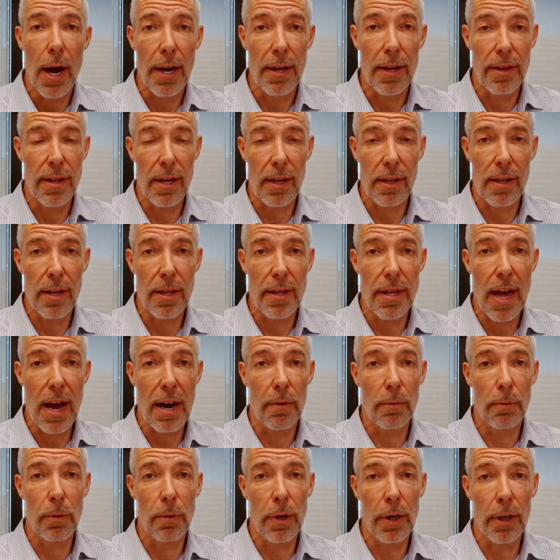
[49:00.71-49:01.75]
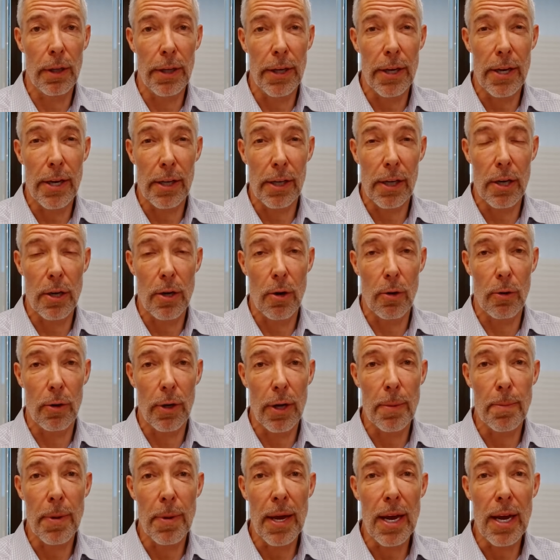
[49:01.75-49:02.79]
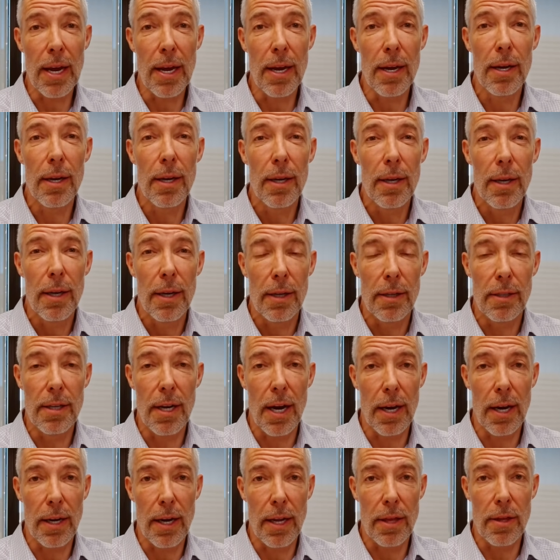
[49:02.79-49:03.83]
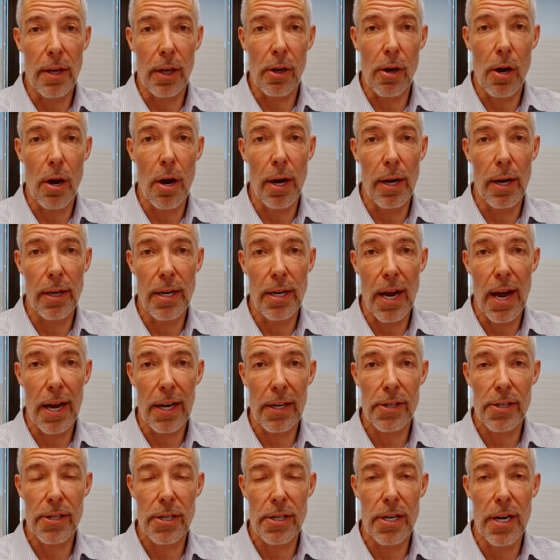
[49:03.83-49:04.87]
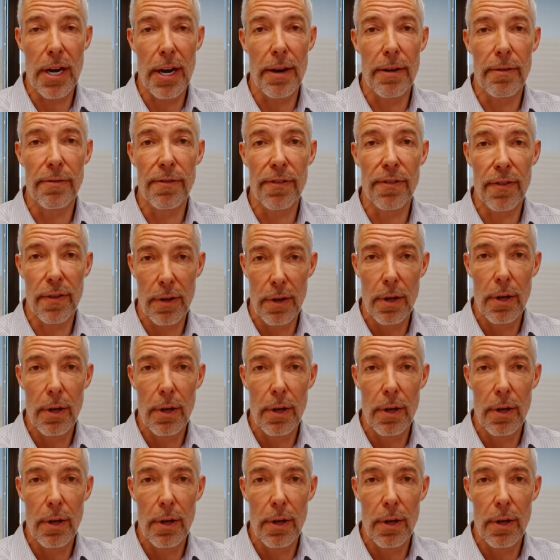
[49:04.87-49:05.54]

I think that really can only be done in the context of